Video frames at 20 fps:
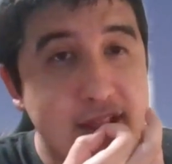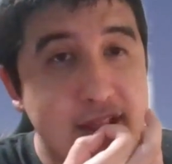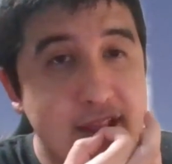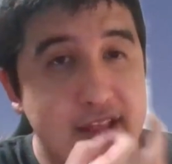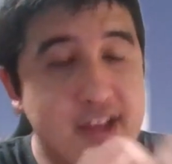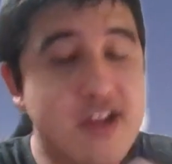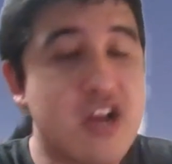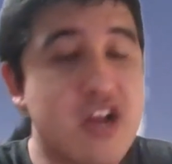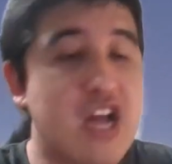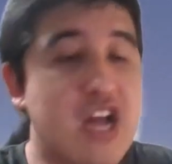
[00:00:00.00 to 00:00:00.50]

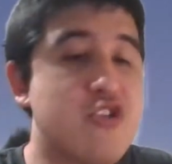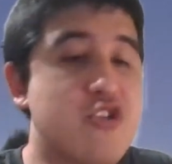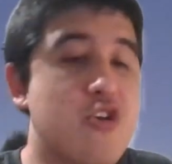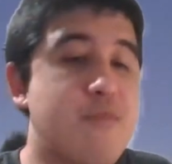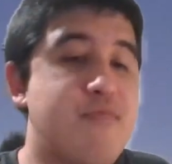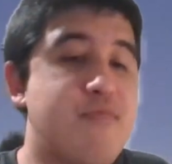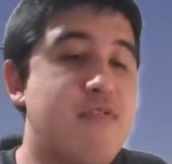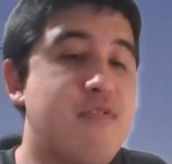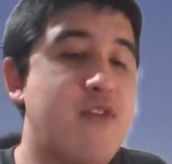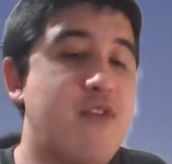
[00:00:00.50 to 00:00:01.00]
it got to
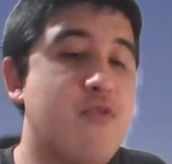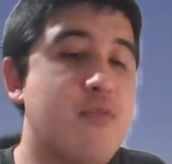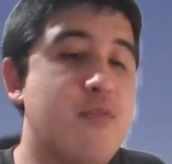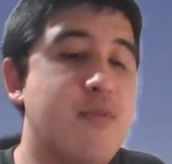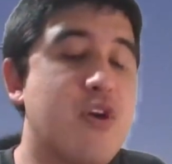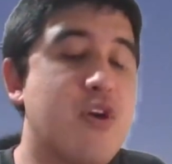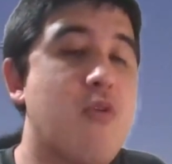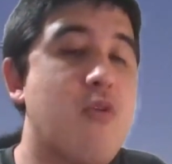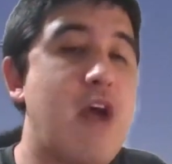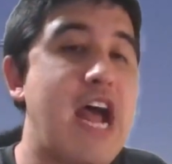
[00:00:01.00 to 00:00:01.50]
a point where
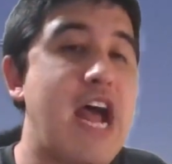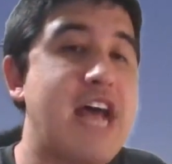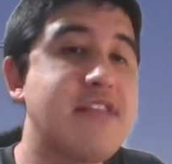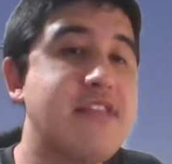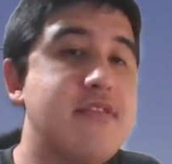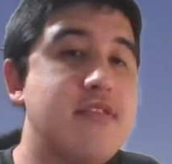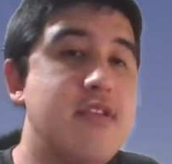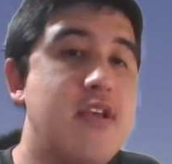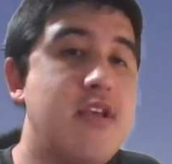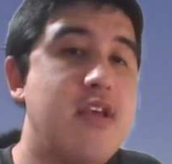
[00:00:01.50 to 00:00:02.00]
McGrath
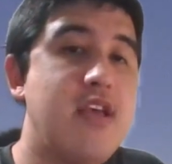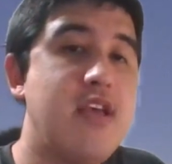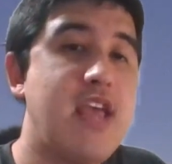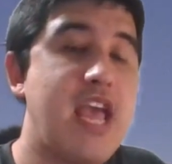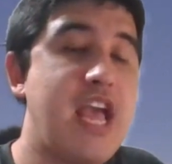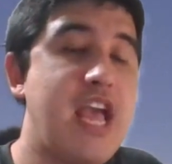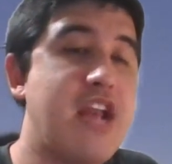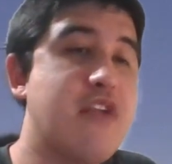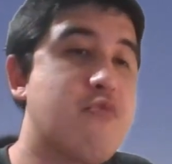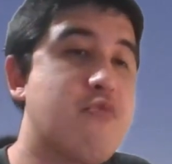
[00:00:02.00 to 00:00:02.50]

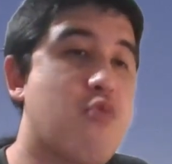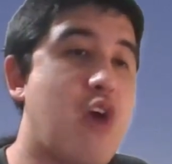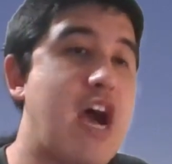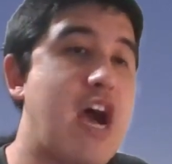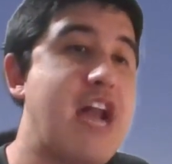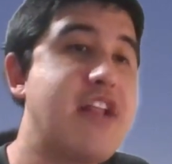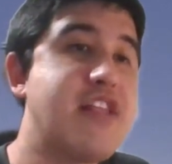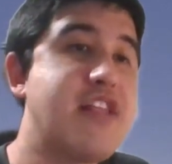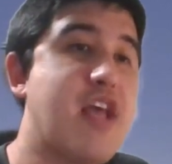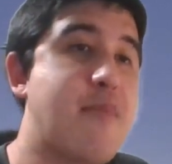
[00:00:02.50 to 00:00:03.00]
hated
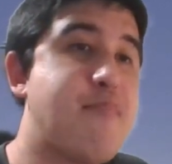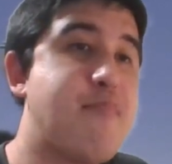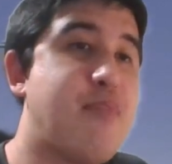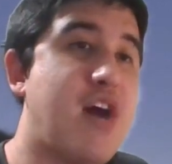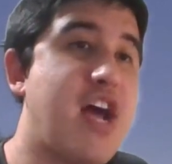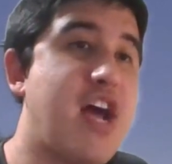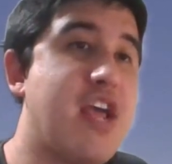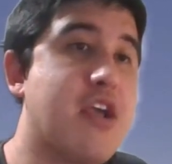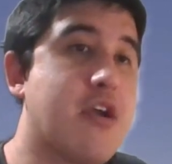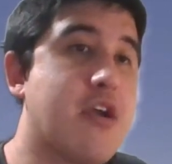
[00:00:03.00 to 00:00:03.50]
riding that
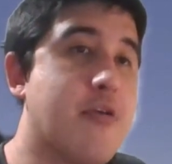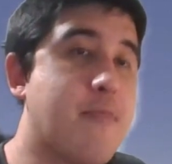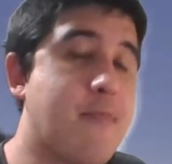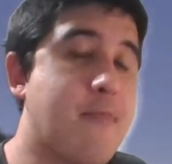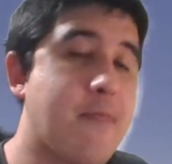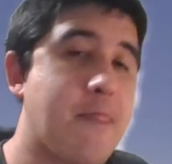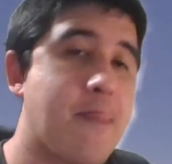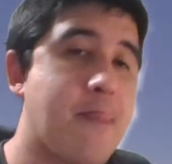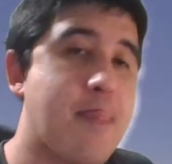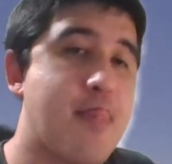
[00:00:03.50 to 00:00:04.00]
bike,
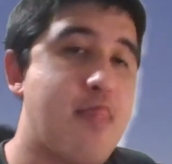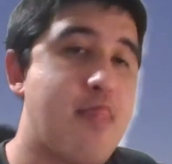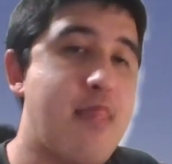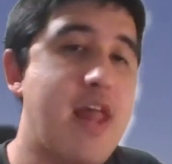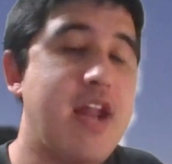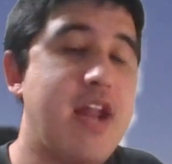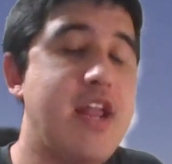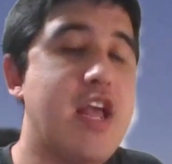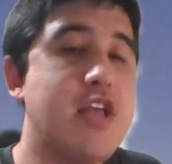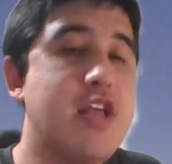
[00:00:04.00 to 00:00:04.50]

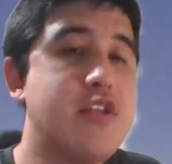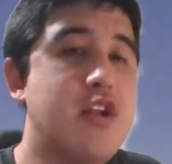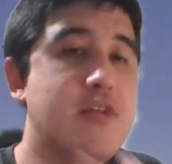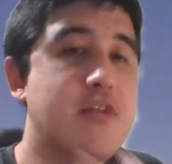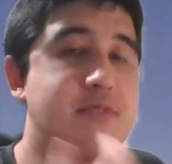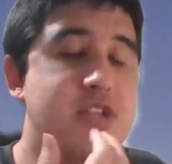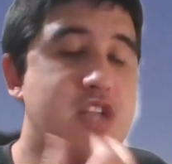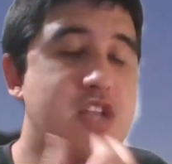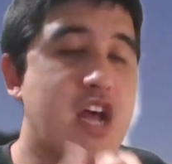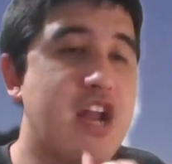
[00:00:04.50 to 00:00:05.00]
and he ended
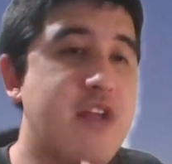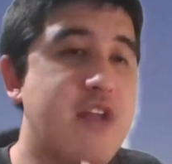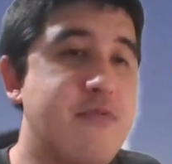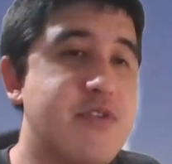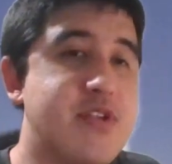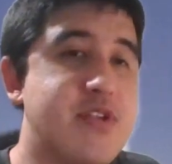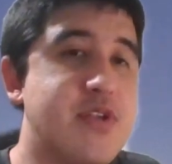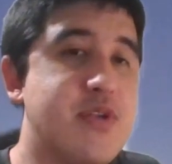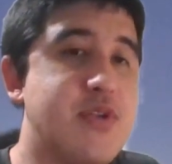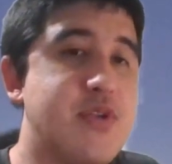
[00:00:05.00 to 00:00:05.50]
up signing
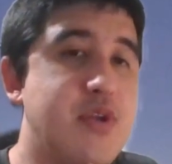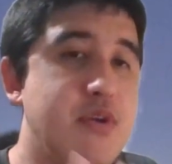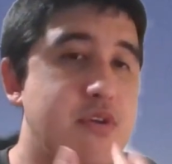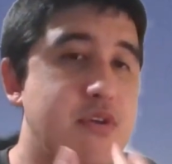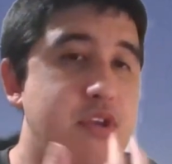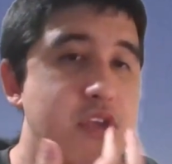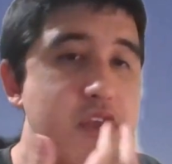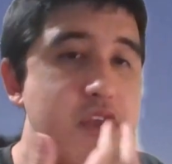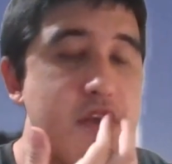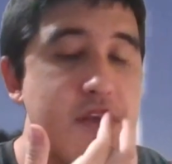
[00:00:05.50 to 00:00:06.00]
with
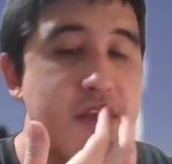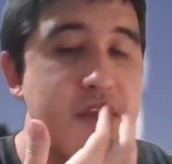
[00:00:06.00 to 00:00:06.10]
Suzuki